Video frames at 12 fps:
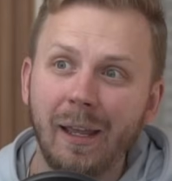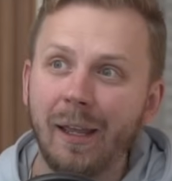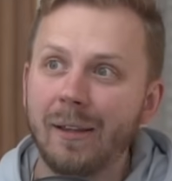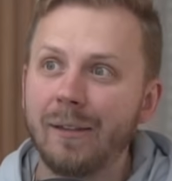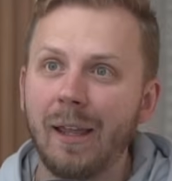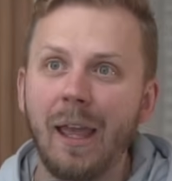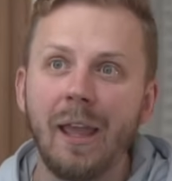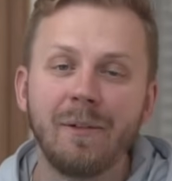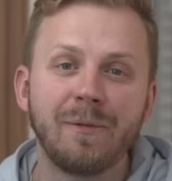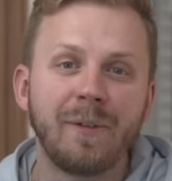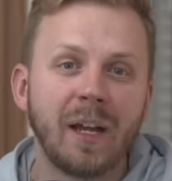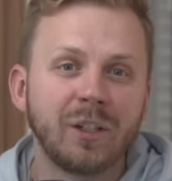is a
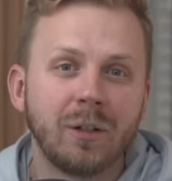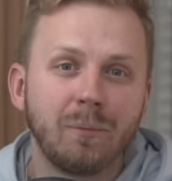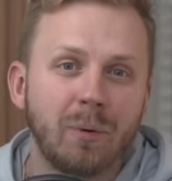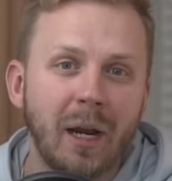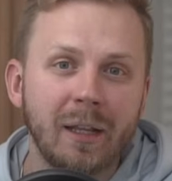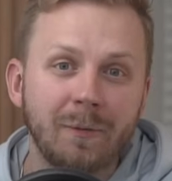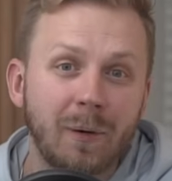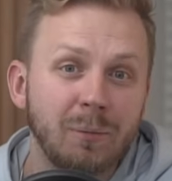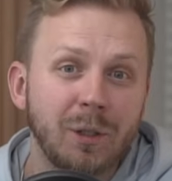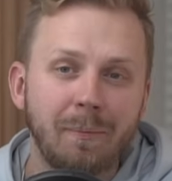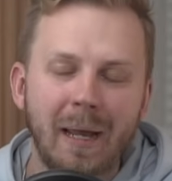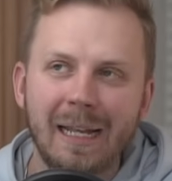fashion brand from
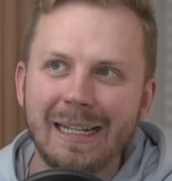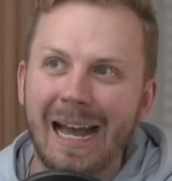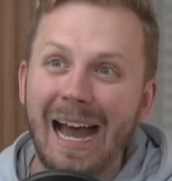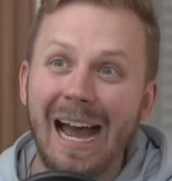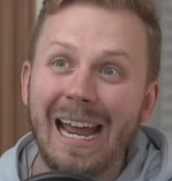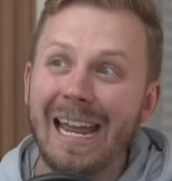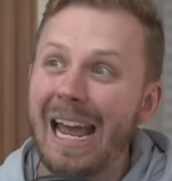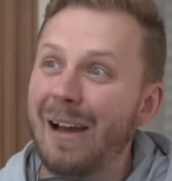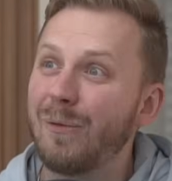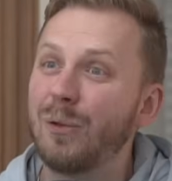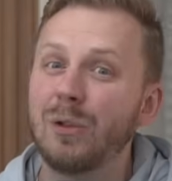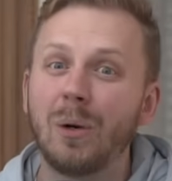Japan. I
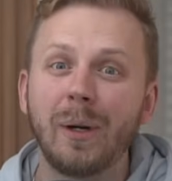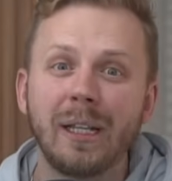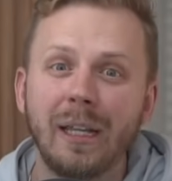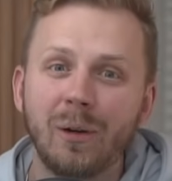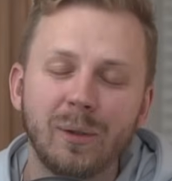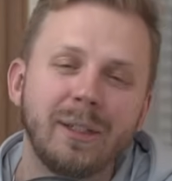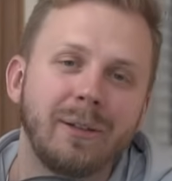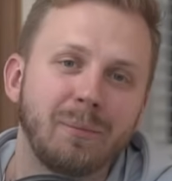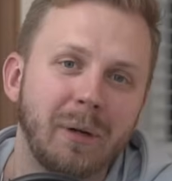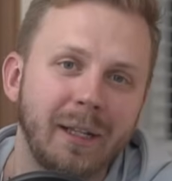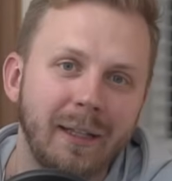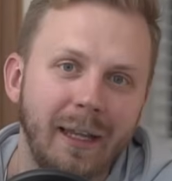have no idea what this
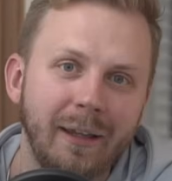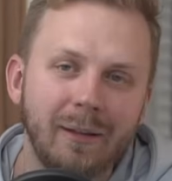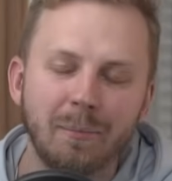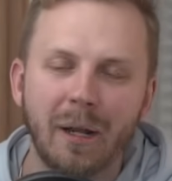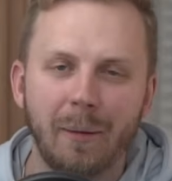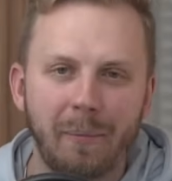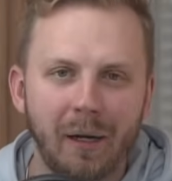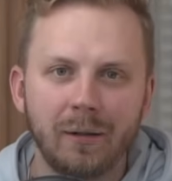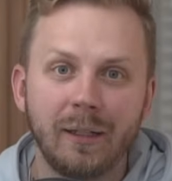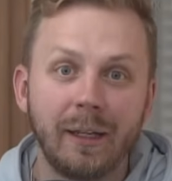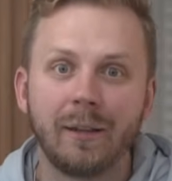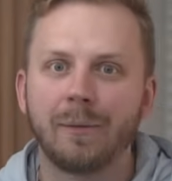brand is, but
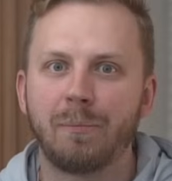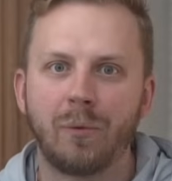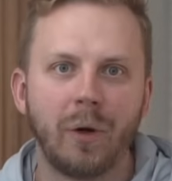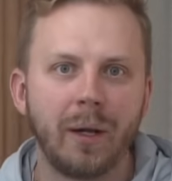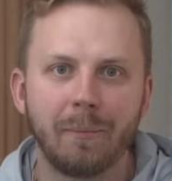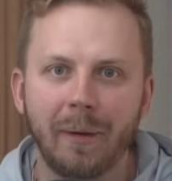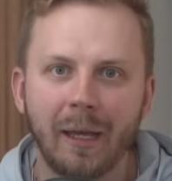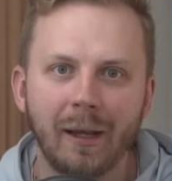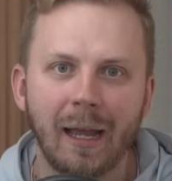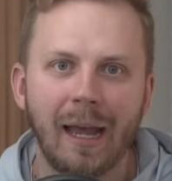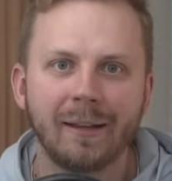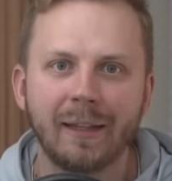apparently it's pretty
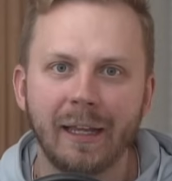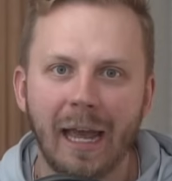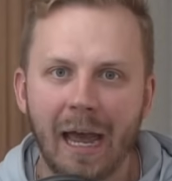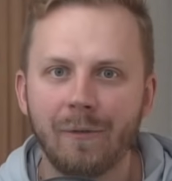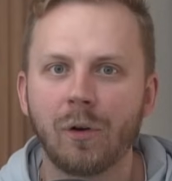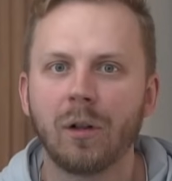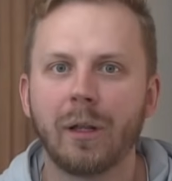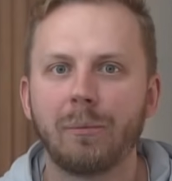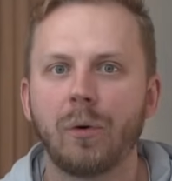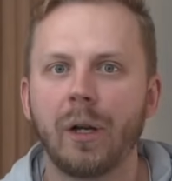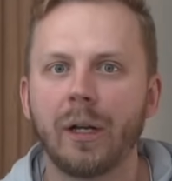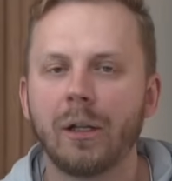big and they have
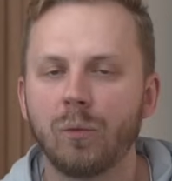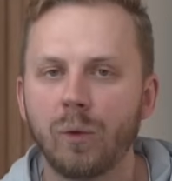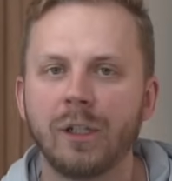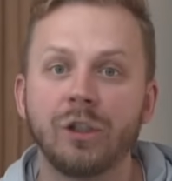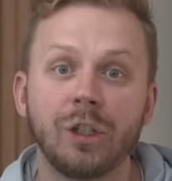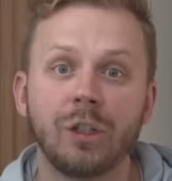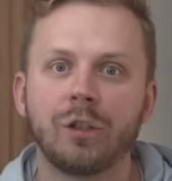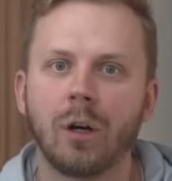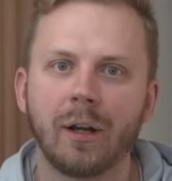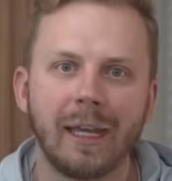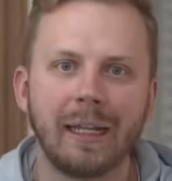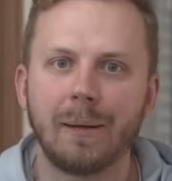collaborated with
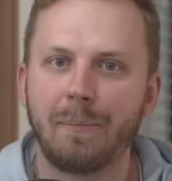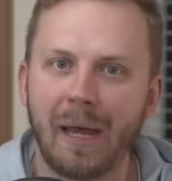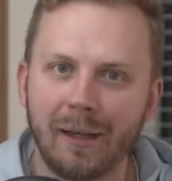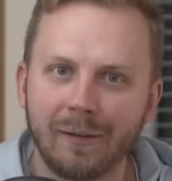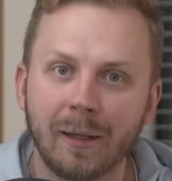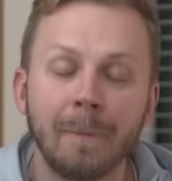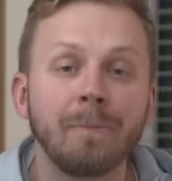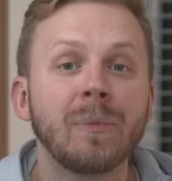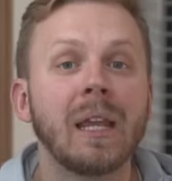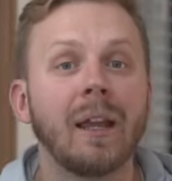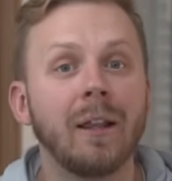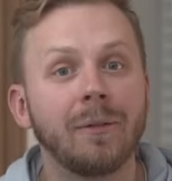G-Shock in the past.
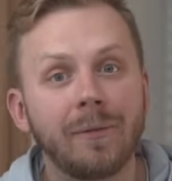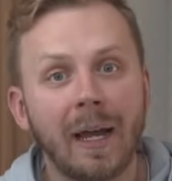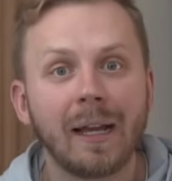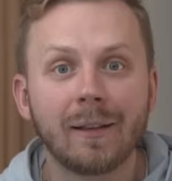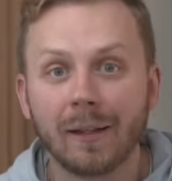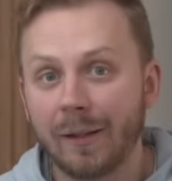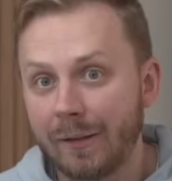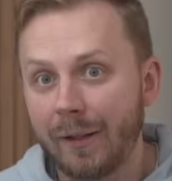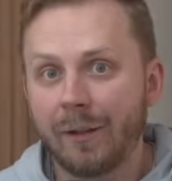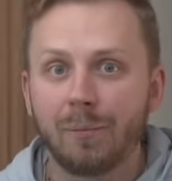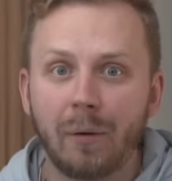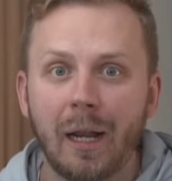In fact,
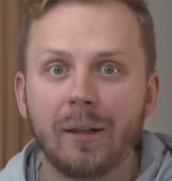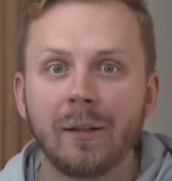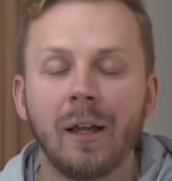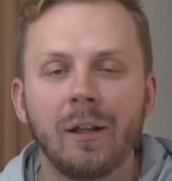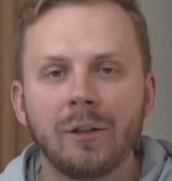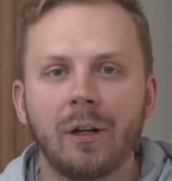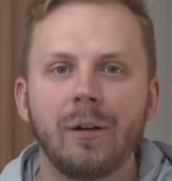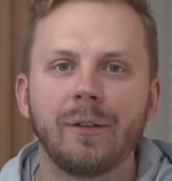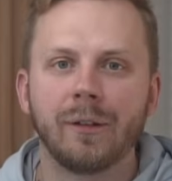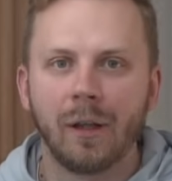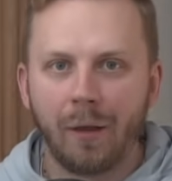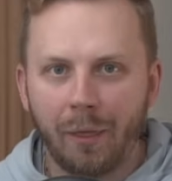this brand
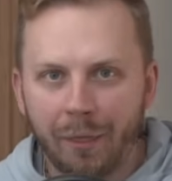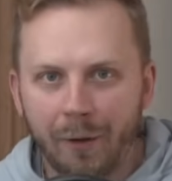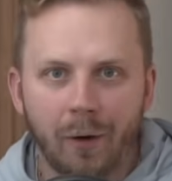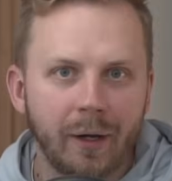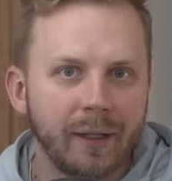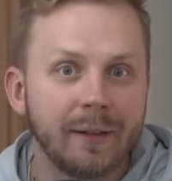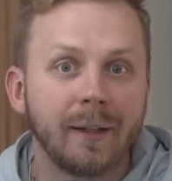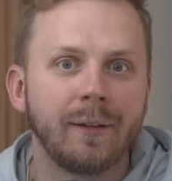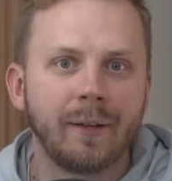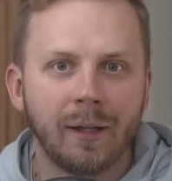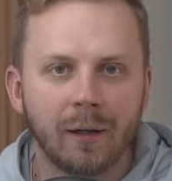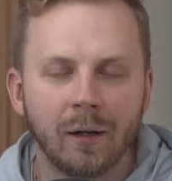turns 30
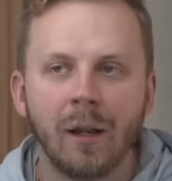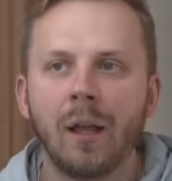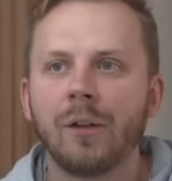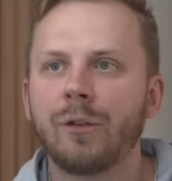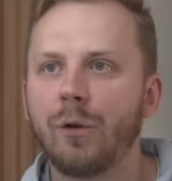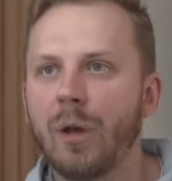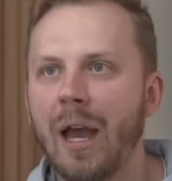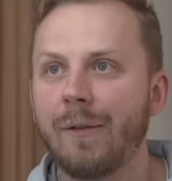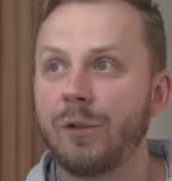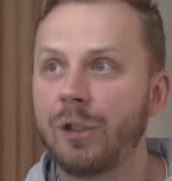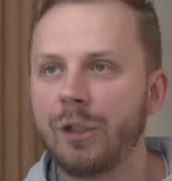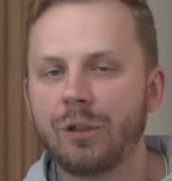this year. So you
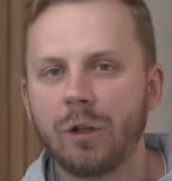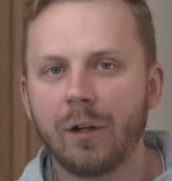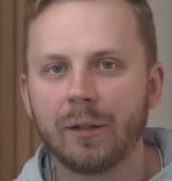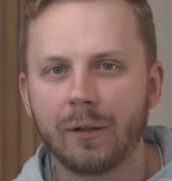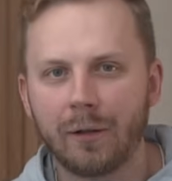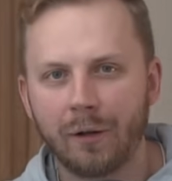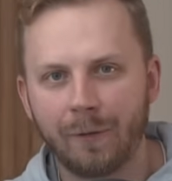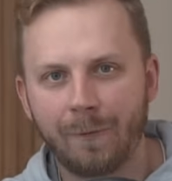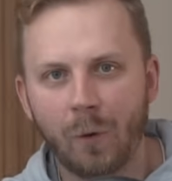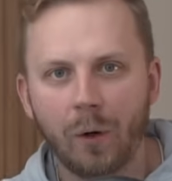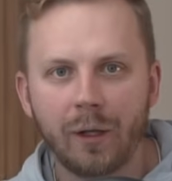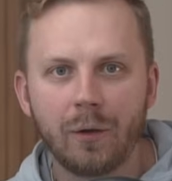have G-Shock that turns
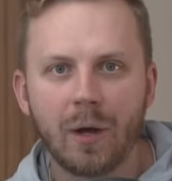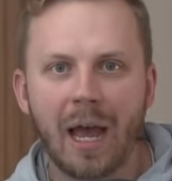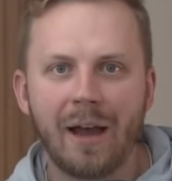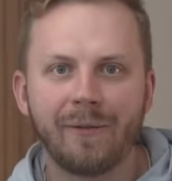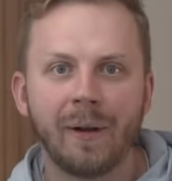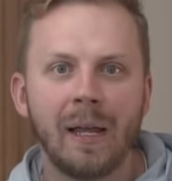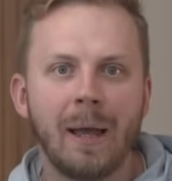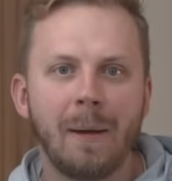40, you have